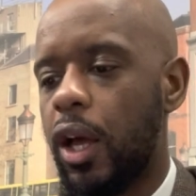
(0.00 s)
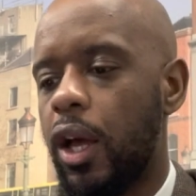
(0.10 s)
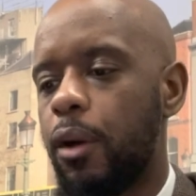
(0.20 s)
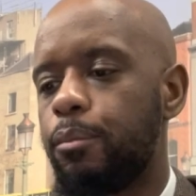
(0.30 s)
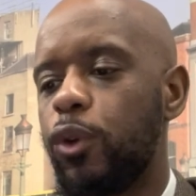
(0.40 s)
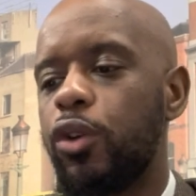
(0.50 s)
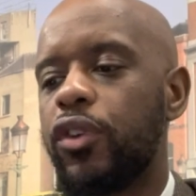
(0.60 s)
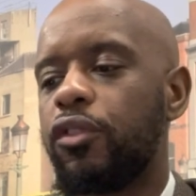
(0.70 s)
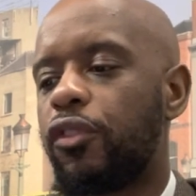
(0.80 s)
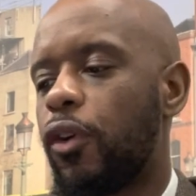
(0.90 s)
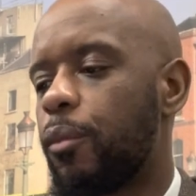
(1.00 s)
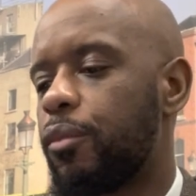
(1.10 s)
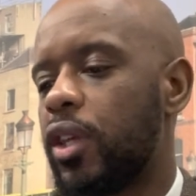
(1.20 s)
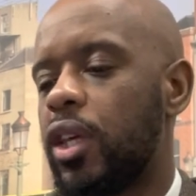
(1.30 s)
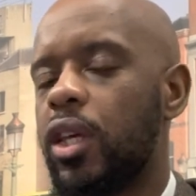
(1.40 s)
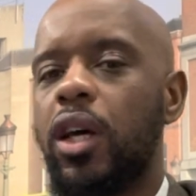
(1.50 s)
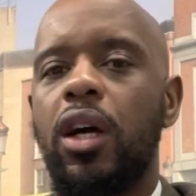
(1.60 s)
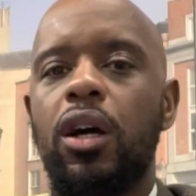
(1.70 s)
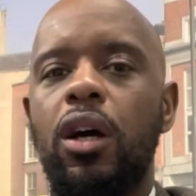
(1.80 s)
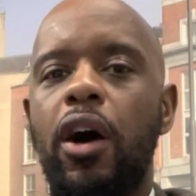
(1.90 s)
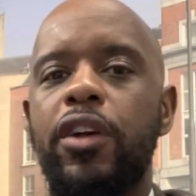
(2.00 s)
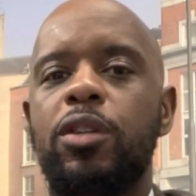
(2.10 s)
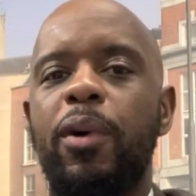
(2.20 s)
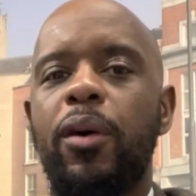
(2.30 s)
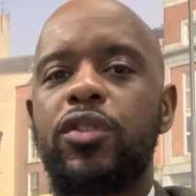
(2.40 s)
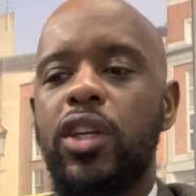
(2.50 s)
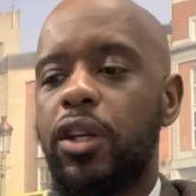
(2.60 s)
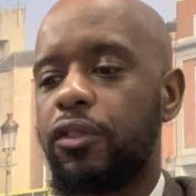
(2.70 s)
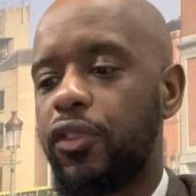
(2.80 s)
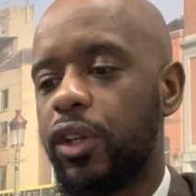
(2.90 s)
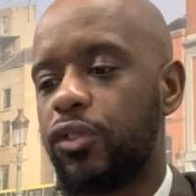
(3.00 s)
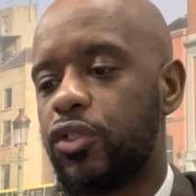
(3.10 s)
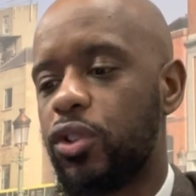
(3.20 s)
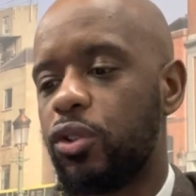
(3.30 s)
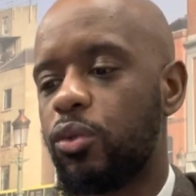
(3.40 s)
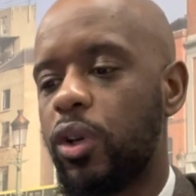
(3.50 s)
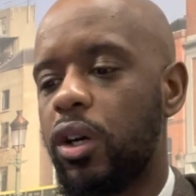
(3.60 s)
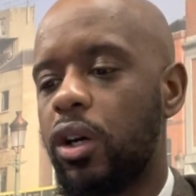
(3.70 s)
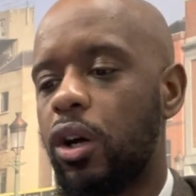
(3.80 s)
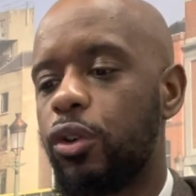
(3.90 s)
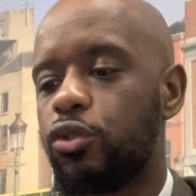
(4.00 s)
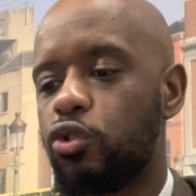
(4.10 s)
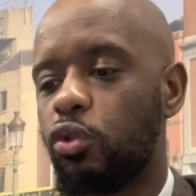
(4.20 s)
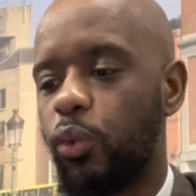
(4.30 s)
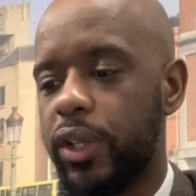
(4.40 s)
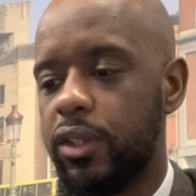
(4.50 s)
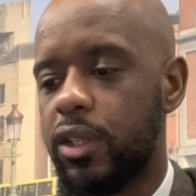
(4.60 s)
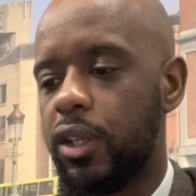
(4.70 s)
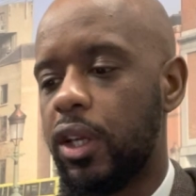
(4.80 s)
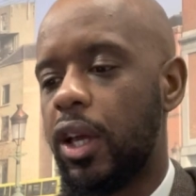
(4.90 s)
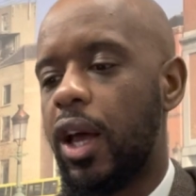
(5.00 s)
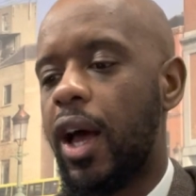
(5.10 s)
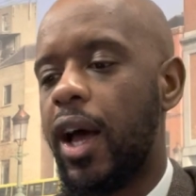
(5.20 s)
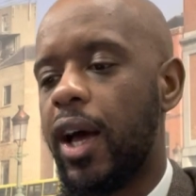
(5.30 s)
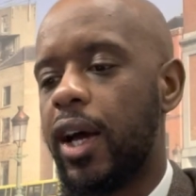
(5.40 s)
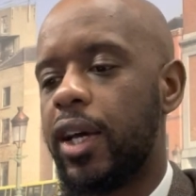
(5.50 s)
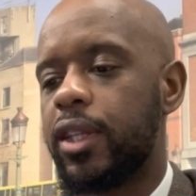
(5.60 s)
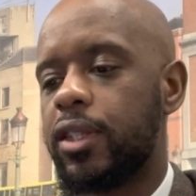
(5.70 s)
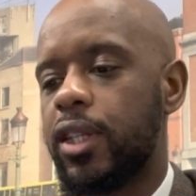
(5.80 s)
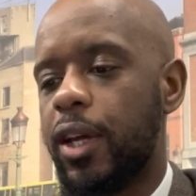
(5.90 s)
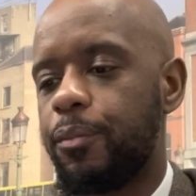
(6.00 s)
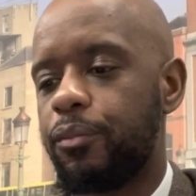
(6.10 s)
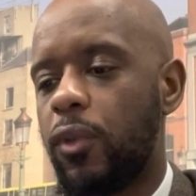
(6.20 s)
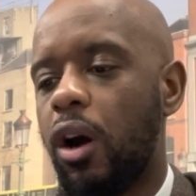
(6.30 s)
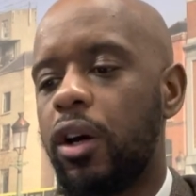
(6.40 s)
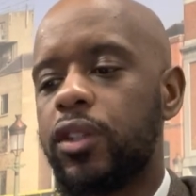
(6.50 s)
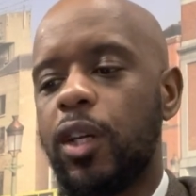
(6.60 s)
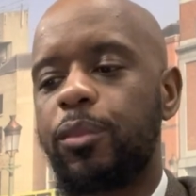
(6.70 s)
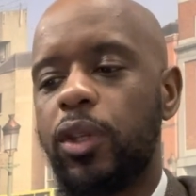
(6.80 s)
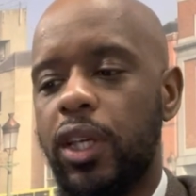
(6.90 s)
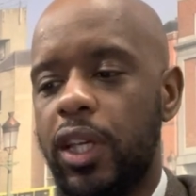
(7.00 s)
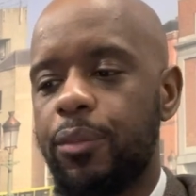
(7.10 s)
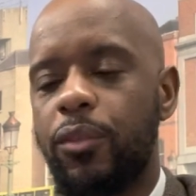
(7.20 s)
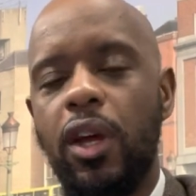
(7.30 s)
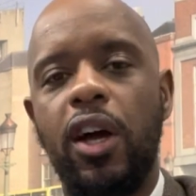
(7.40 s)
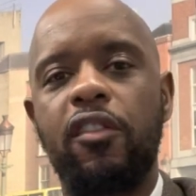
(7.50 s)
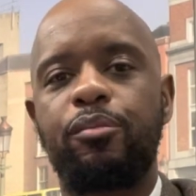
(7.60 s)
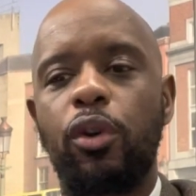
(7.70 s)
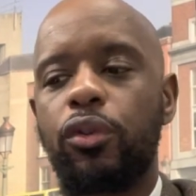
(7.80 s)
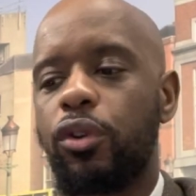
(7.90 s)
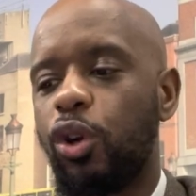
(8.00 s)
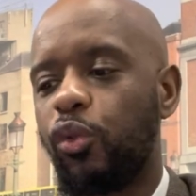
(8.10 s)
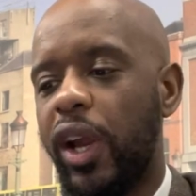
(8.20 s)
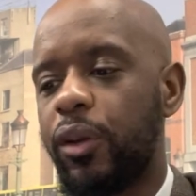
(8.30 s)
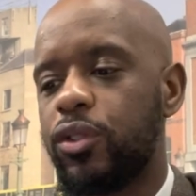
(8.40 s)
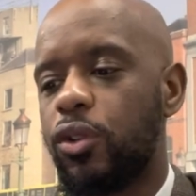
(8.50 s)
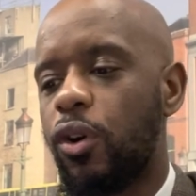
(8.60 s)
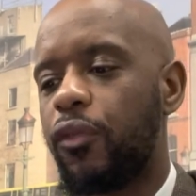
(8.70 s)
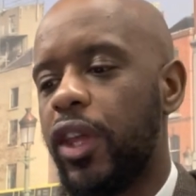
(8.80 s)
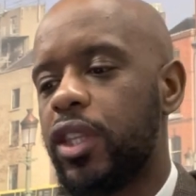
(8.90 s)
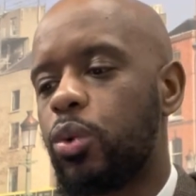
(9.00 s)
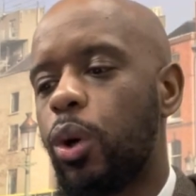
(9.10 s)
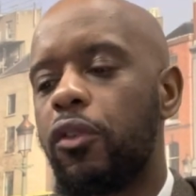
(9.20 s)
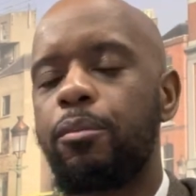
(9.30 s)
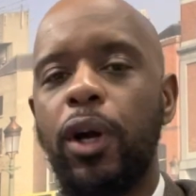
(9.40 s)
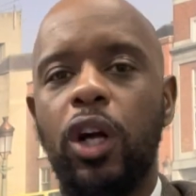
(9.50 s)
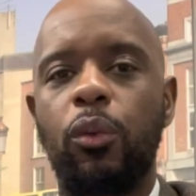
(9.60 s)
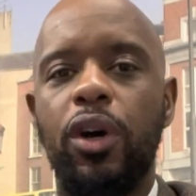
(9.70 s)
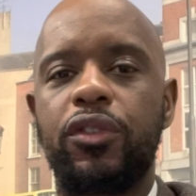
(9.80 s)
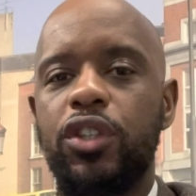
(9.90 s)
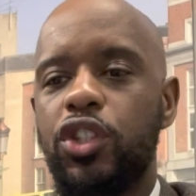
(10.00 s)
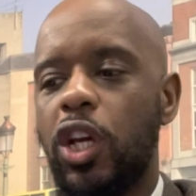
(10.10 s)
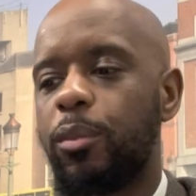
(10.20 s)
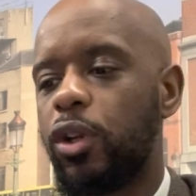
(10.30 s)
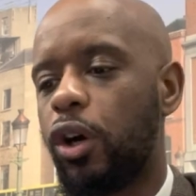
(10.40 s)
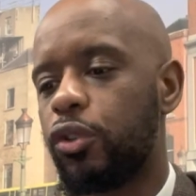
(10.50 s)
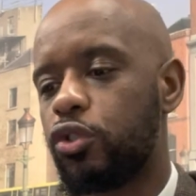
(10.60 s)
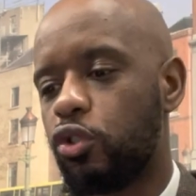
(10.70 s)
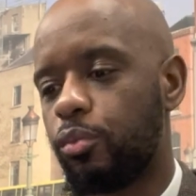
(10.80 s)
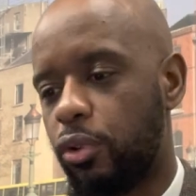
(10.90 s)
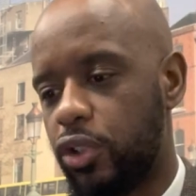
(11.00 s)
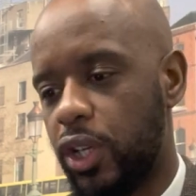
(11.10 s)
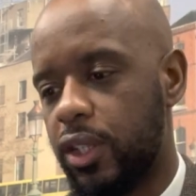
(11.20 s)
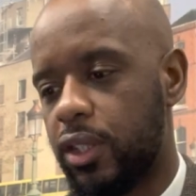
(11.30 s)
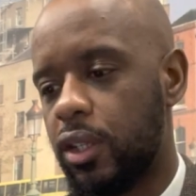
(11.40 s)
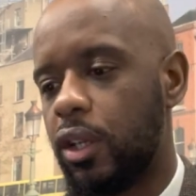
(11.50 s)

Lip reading: Moving from the hydropower side of things to onshore wind, and RWE have broken ground on their 12 megawatt German onshore project.